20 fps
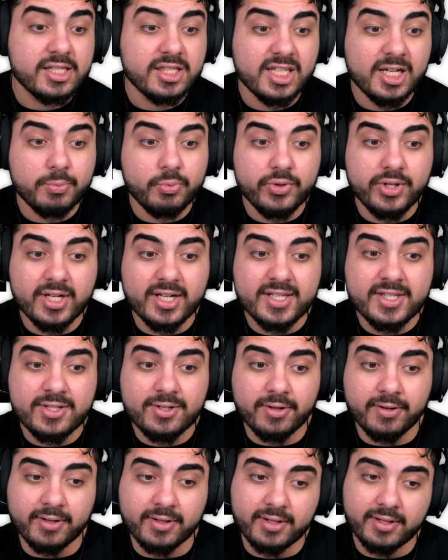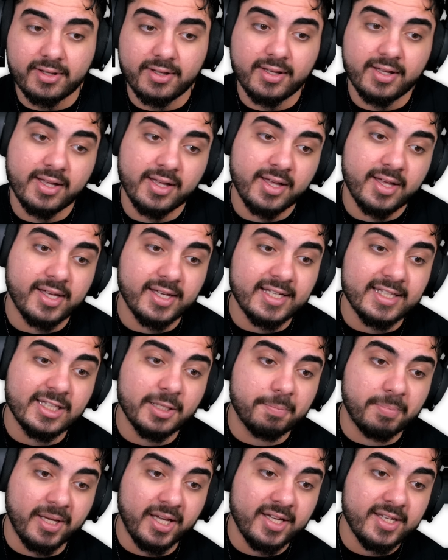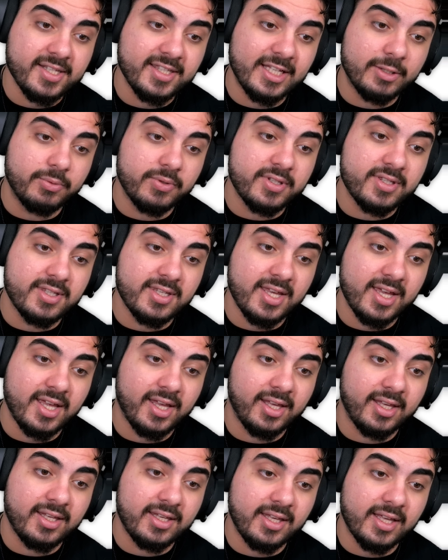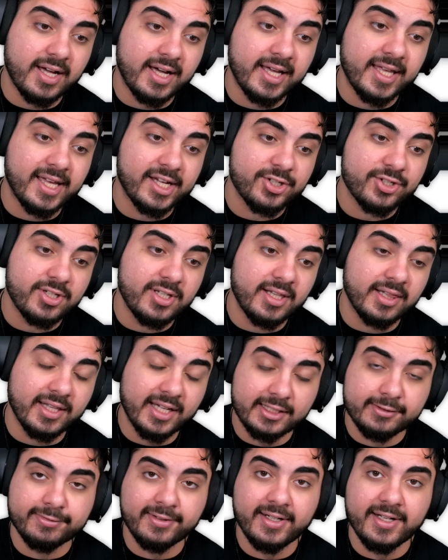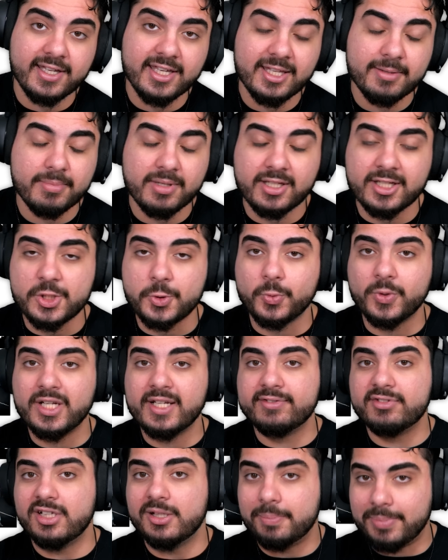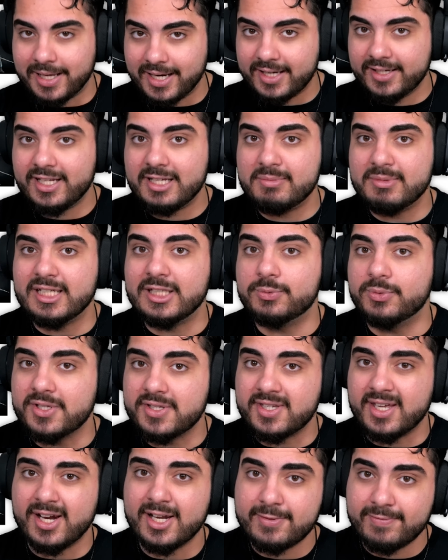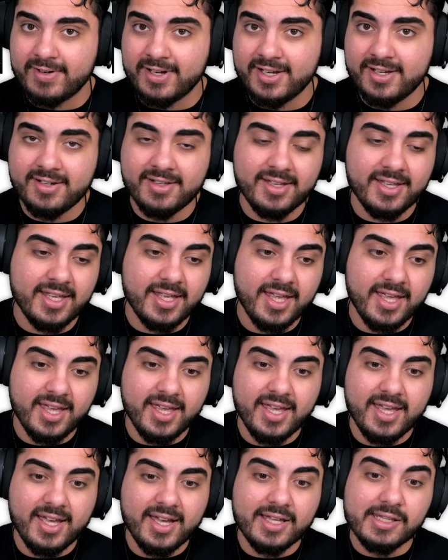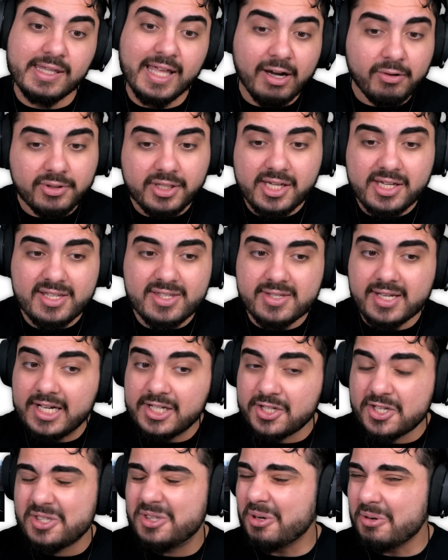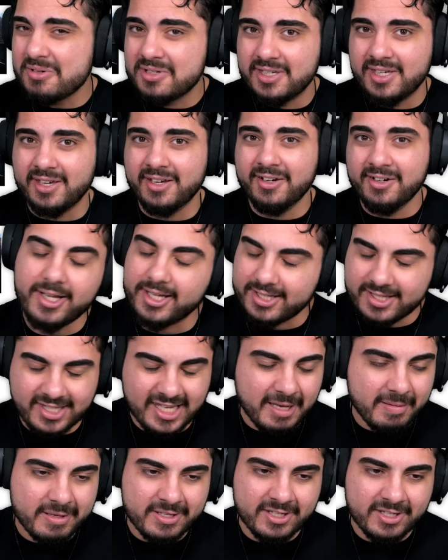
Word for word: up, we got Zerk. Uh, in the past, I would say I actually liked fighting him because whenever I parried him, it was satisfying. Nowadays, I just don't care. Same as